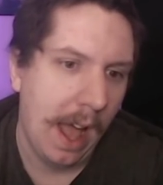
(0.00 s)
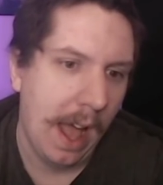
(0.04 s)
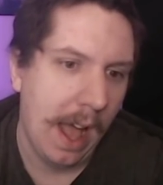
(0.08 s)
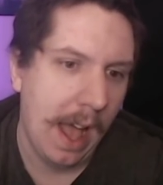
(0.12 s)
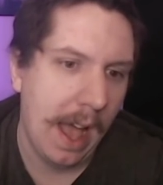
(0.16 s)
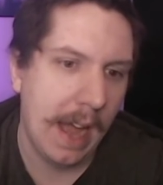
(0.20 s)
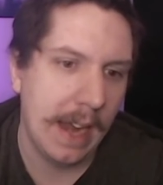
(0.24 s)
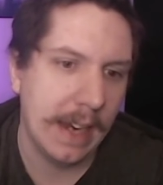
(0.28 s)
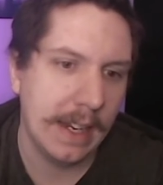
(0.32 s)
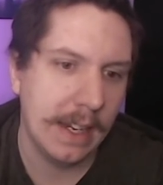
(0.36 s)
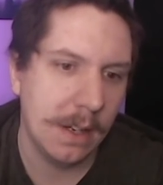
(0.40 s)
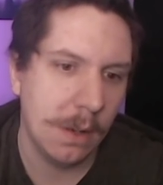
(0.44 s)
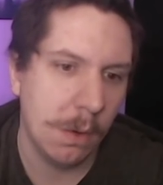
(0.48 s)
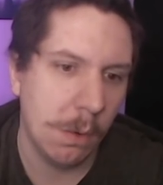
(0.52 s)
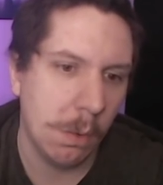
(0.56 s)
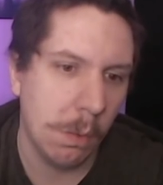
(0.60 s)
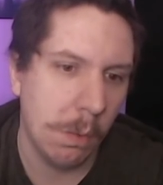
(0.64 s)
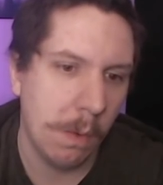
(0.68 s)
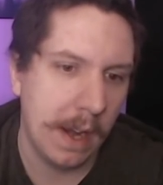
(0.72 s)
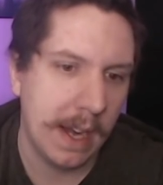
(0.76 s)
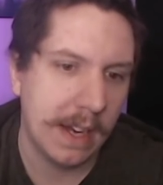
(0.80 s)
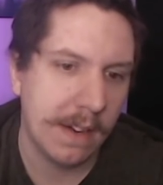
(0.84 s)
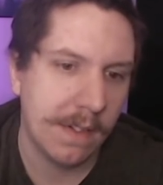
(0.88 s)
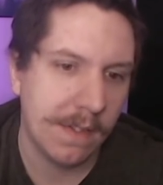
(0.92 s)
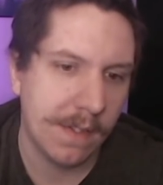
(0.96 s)
Added
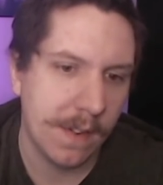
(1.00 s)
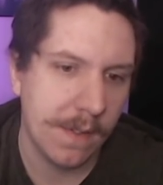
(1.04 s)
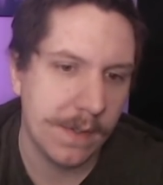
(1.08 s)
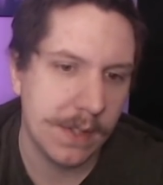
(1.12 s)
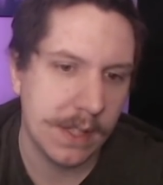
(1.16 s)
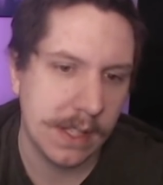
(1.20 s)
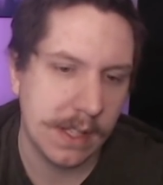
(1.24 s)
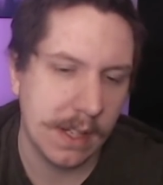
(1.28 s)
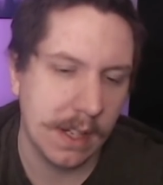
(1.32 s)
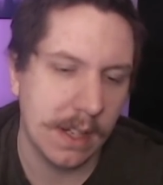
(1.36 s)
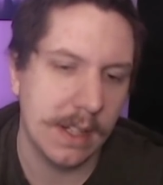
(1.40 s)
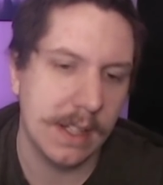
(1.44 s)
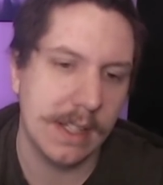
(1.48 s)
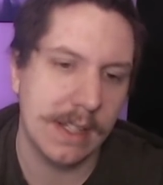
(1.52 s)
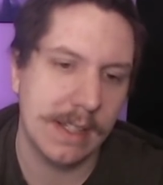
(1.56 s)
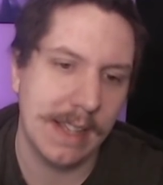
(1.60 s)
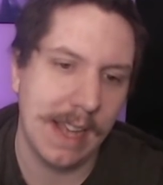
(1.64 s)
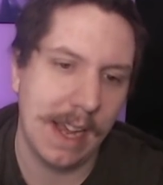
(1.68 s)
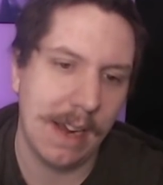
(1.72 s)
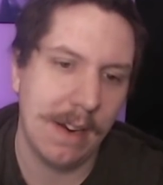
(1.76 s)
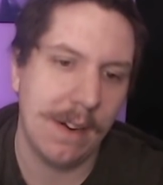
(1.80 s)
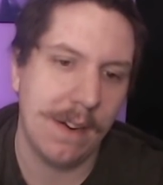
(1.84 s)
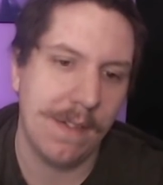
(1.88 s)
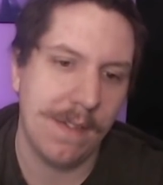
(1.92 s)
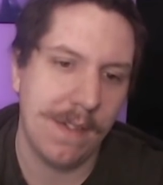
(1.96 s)
wake from stun
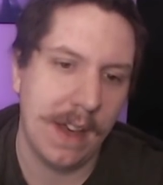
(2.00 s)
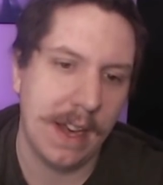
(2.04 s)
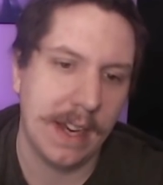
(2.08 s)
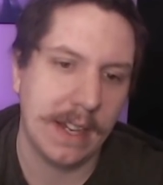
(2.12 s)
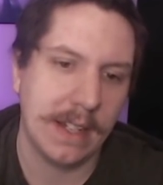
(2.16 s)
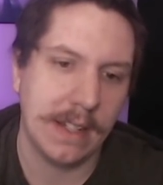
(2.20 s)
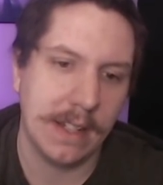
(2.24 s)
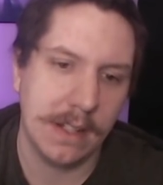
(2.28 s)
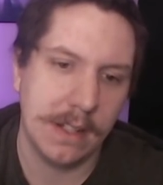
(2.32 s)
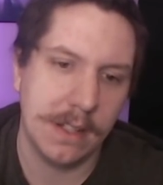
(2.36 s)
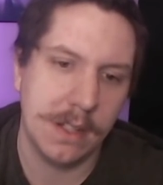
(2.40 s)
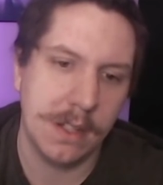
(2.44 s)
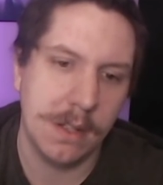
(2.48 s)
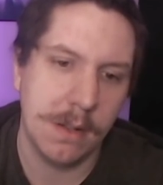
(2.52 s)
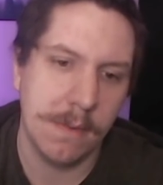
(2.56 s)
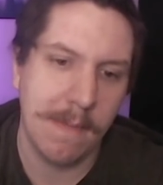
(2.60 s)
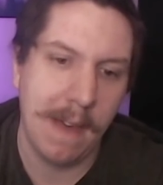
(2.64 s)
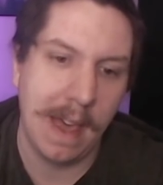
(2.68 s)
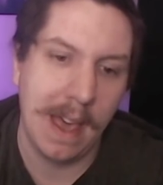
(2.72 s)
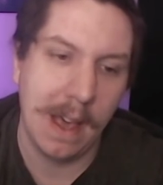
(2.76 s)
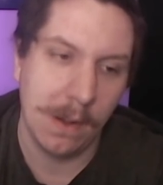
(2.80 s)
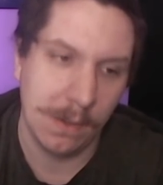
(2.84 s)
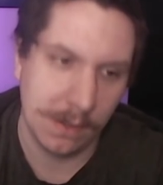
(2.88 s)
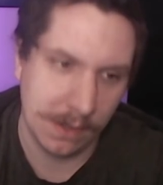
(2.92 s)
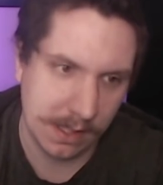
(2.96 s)
sound effect to
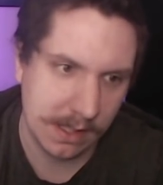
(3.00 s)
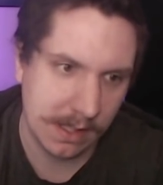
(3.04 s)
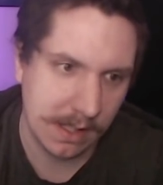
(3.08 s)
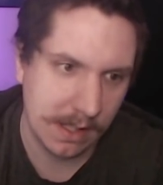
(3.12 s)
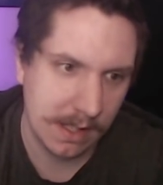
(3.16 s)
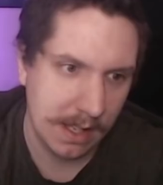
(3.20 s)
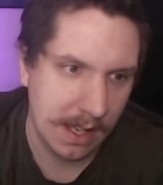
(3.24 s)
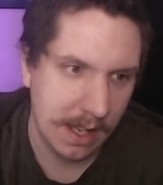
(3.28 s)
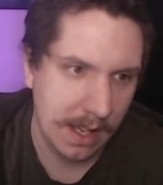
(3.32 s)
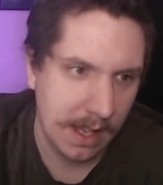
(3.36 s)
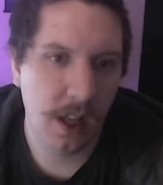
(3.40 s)
mounts.